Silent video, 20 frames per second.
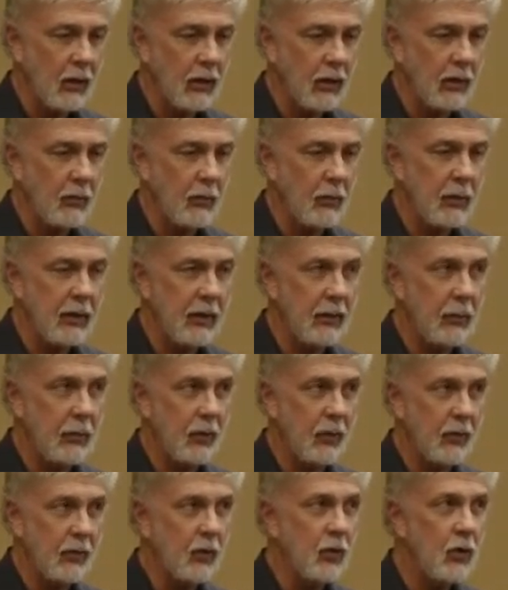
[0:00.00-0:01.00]
it will be a
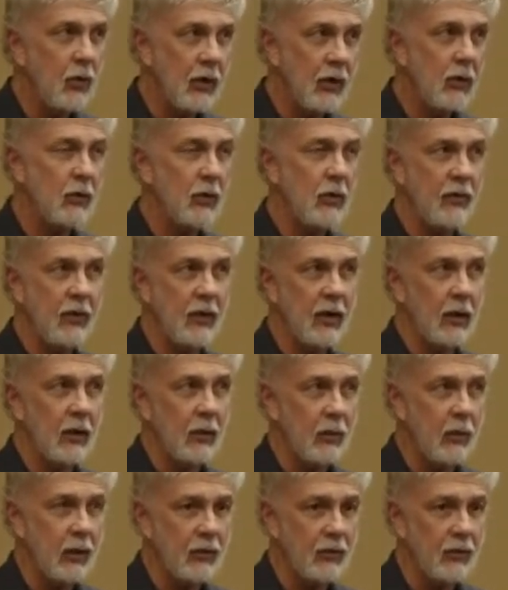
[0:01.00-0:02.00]
part of clinical
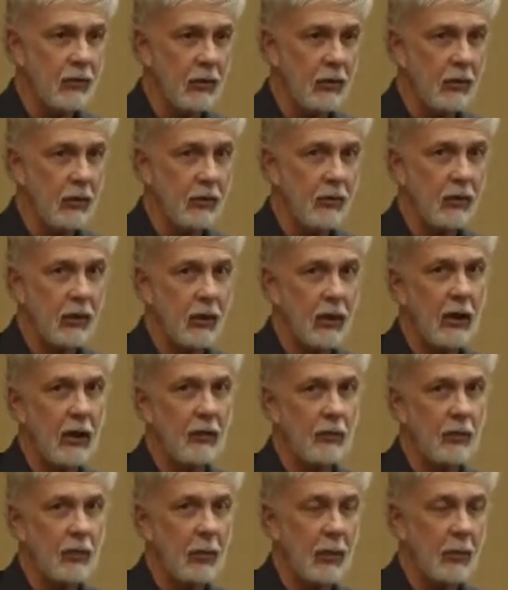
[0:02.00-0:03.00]
evaluation that
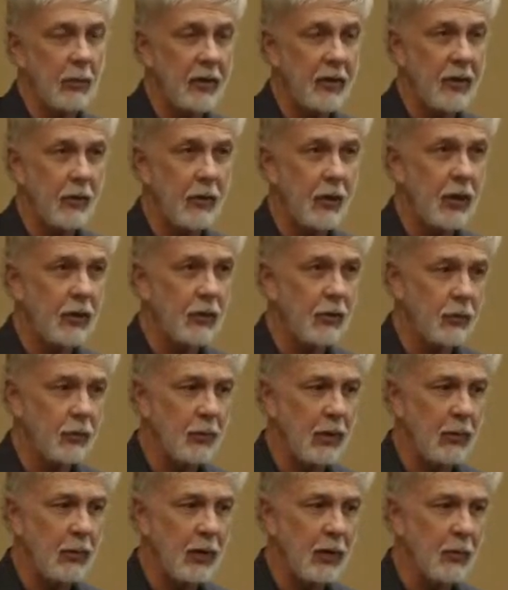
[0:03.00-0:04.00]
psychiatrists, primary care doctors
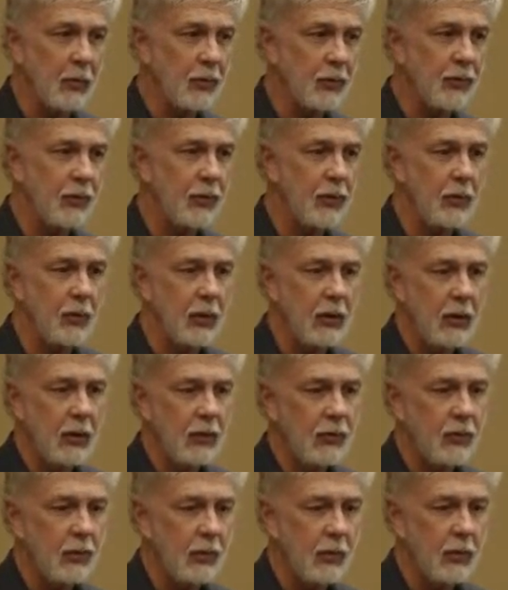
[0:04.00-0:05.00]
may be able to
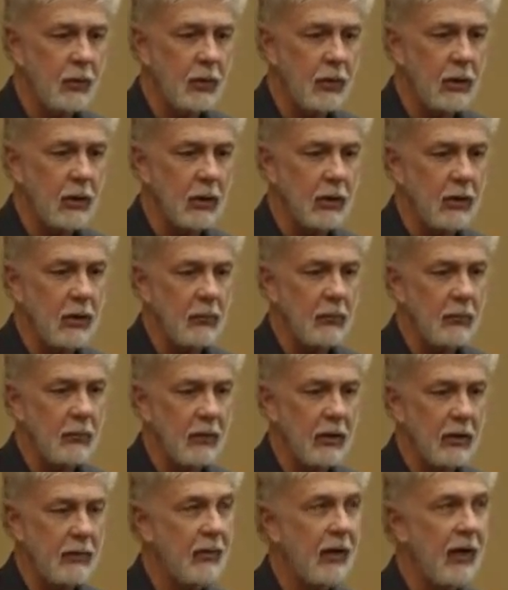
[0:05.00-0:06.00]

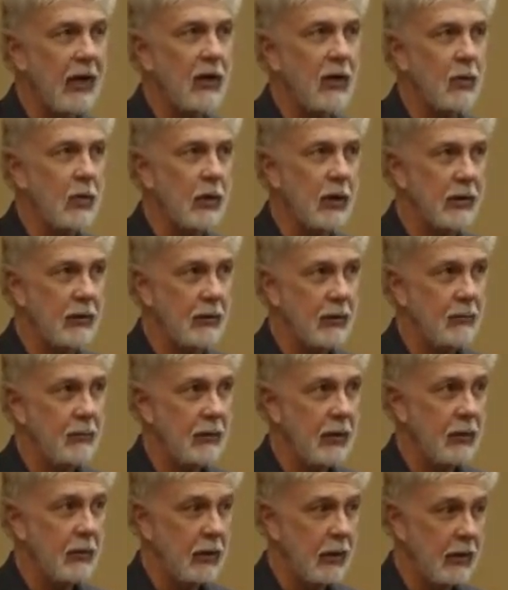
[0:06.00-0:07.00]
evaluate,
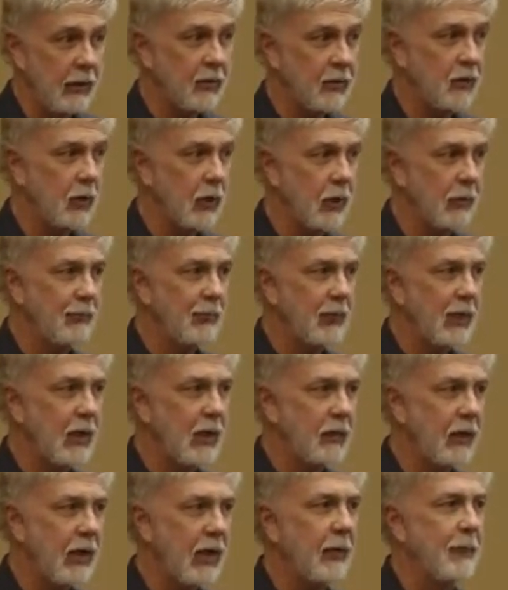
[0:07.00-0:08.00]
and that's good.
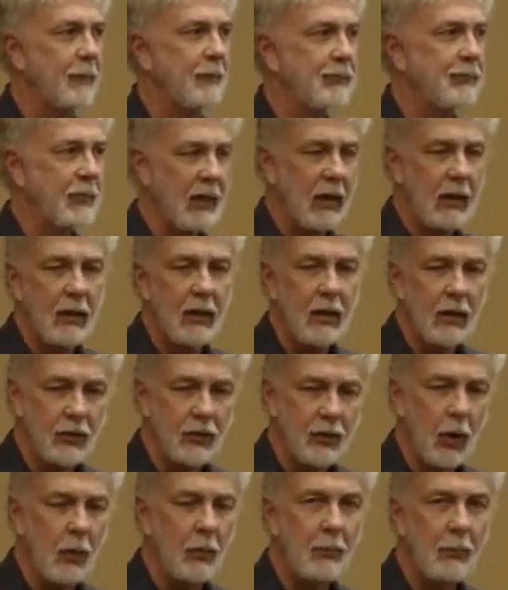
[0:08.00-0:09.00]
Now,
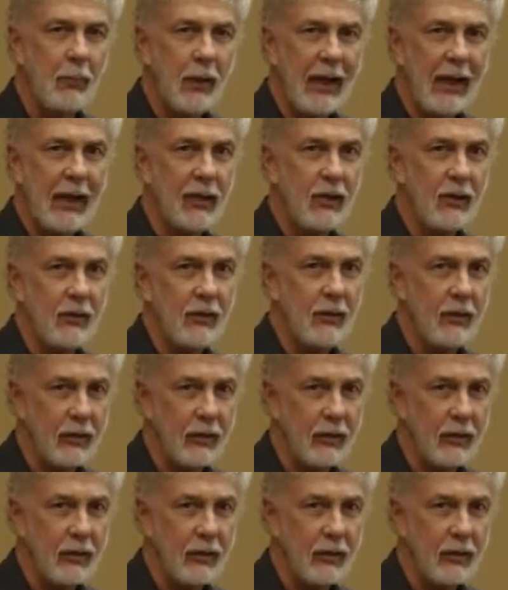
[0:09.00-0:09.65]
let's go back